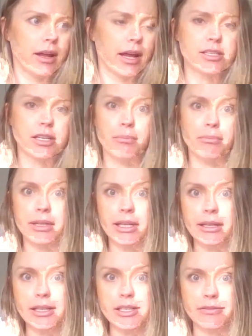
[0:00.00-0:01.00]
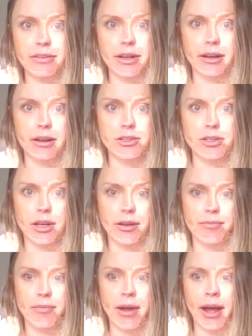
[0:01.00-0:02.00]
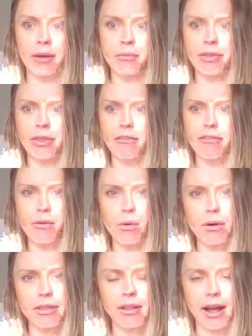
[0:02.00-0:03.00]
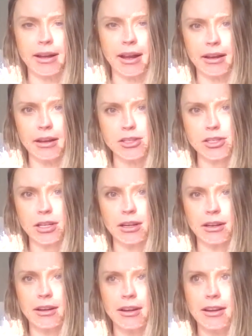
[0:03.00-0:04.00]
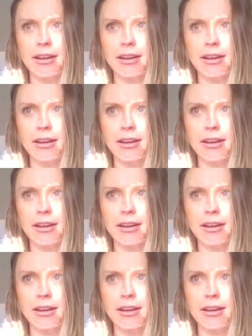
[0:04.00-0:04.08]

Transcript: It's a completely different energy. And with that 4th line energy,